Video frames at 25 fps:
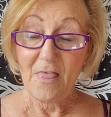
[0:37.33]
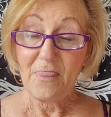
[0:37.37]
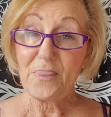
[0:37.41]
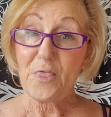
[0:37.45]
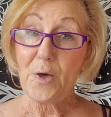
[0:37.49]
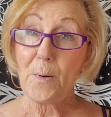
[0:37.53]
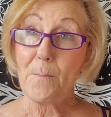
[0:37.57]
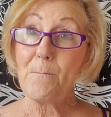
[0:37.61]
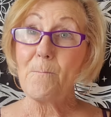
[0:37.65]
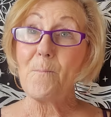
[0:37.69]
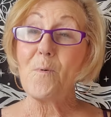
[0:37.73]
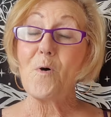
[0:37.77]

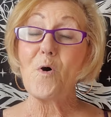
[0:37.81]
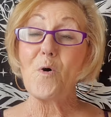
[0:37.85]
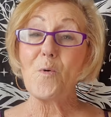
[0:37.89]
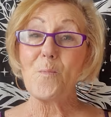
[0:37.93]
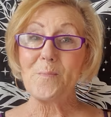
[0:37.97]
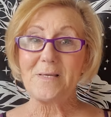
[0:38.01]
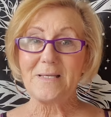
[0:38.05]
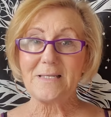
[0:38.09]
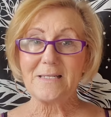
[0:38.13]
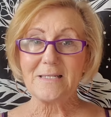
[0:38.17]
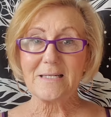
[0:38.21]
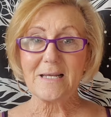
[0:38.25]
the
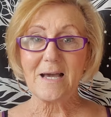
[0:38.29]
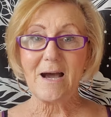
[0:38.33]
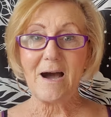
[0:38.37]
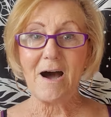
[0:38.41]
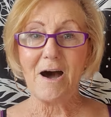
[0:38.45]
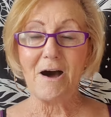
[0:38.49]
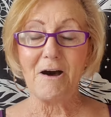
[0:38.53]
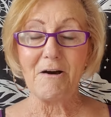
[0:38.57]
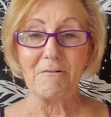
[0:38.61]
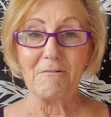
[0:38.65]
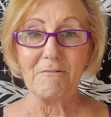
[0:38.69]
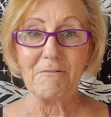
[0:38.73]
moment
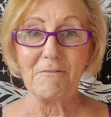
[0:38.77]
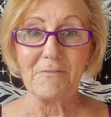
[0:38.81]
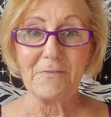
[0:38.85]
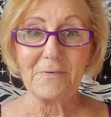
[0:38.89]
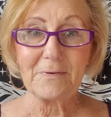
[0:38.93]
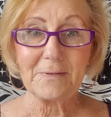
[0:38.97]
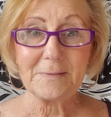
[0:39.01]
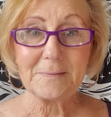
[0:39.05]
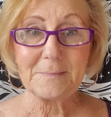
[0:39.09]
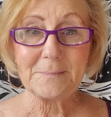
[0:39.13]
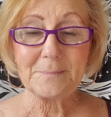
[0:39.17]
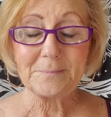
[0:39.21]
of
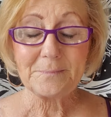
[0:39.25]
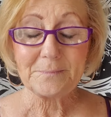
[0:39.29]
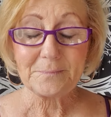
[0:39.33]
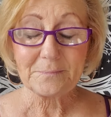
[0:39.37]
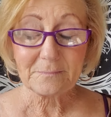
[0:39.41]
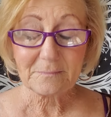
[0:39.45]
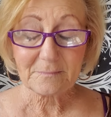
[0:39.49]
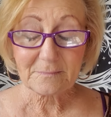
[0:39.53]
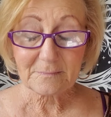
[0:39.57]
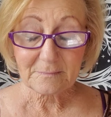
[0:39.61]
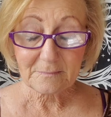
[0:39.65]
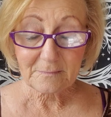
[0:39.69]

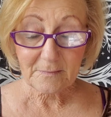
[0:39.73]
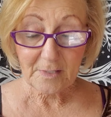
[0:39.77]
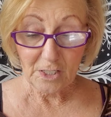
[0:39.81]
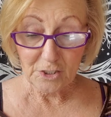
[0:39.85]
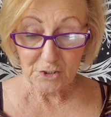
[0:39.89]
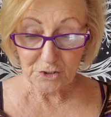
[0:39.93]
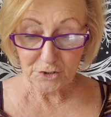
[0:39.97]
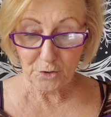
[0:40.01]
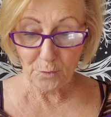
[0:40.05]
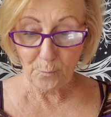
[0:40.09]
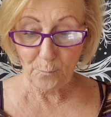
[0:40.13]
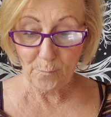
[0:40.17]

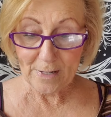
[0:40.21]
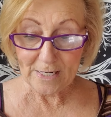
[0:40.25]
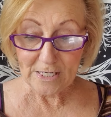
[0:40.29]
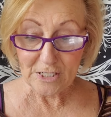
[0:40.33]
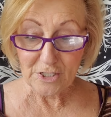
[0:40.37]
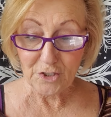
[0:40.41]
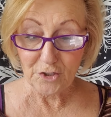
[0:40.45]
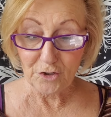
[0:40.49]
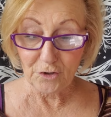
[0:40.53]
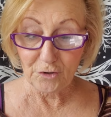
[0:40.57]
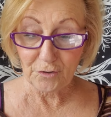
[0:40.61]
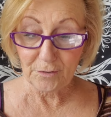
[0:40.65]

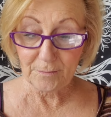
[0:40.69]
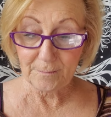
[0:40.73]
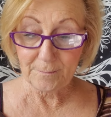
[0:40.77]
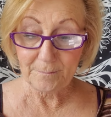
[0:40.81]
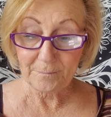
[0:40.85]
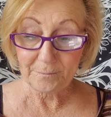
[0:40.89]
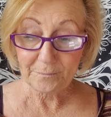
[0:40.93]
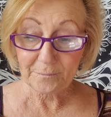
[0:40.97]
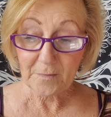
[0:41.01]
surrender,